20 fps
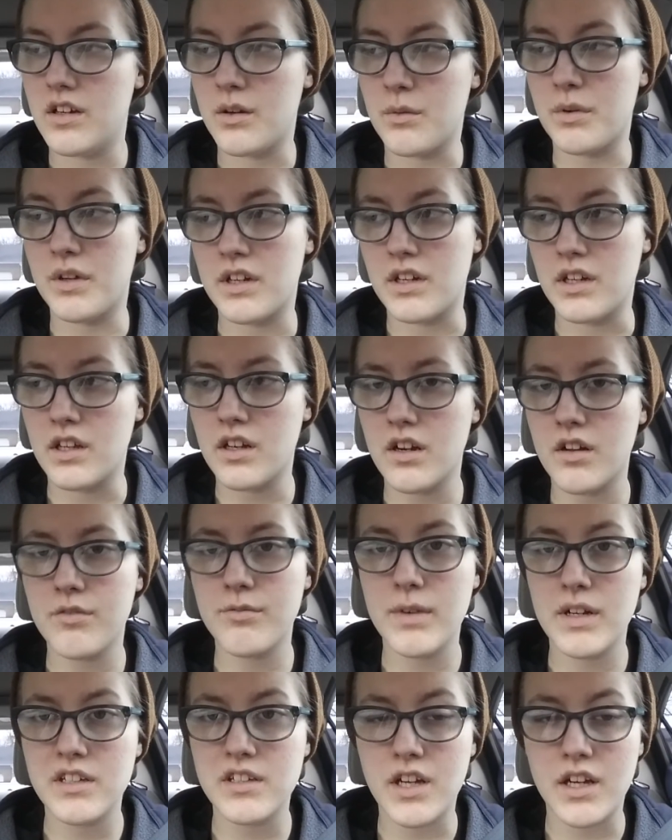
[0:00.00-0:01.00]
I want to get
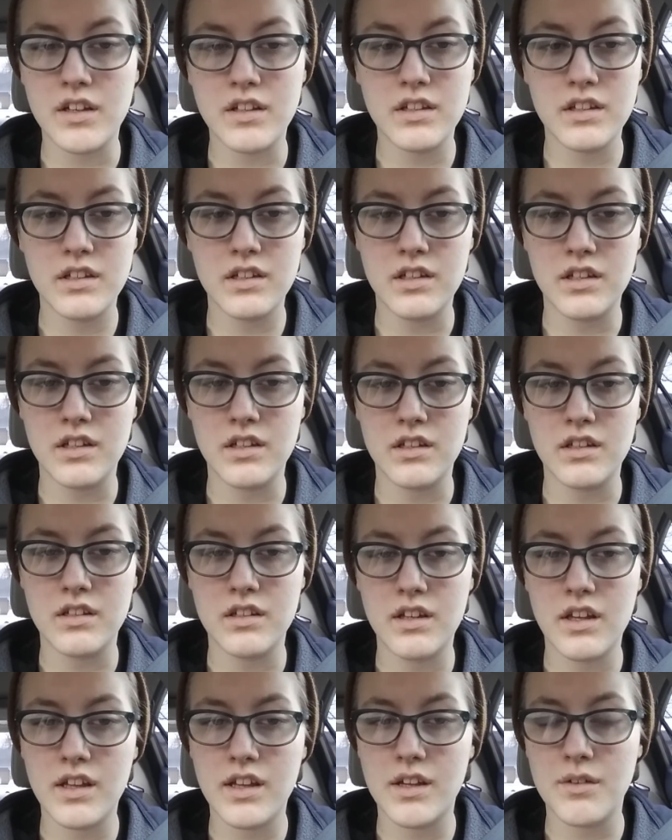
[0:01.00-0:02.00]
off my chest
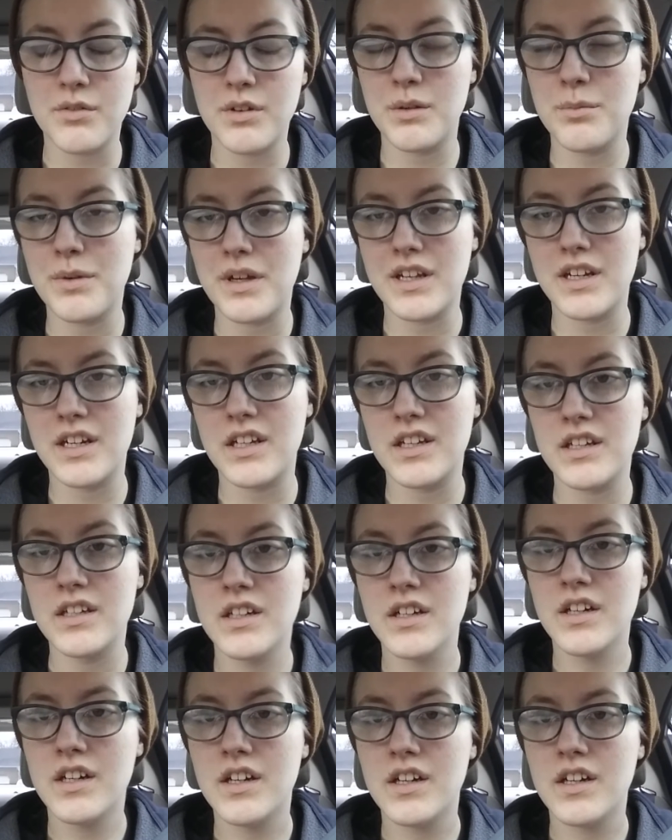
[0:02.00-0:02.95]
and tell everybody